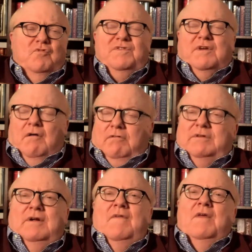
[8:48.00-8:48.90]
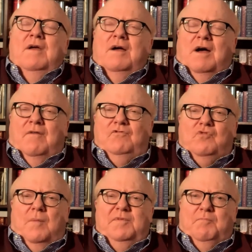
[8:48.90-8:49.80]
result
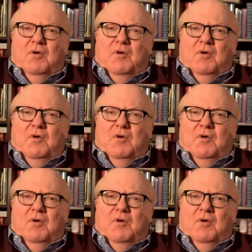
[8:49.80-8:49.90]
of Trump's